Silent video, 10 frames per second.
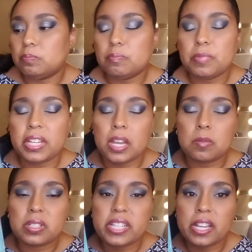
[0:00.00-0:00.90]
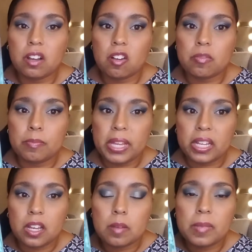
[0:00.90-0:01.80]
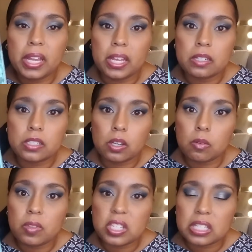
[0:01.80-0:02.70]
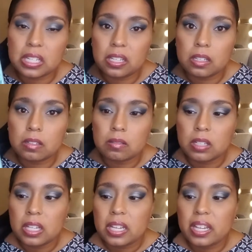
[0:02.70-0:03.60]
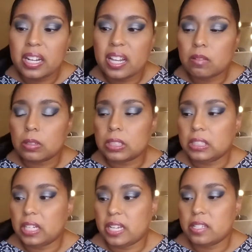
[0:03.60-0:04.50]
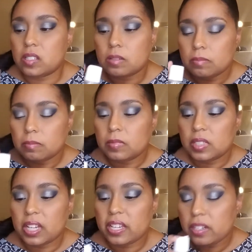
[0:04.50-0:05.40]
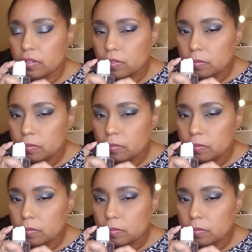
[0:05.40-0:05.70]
being able to take off makeup and tone the skin. It had a really nice kind of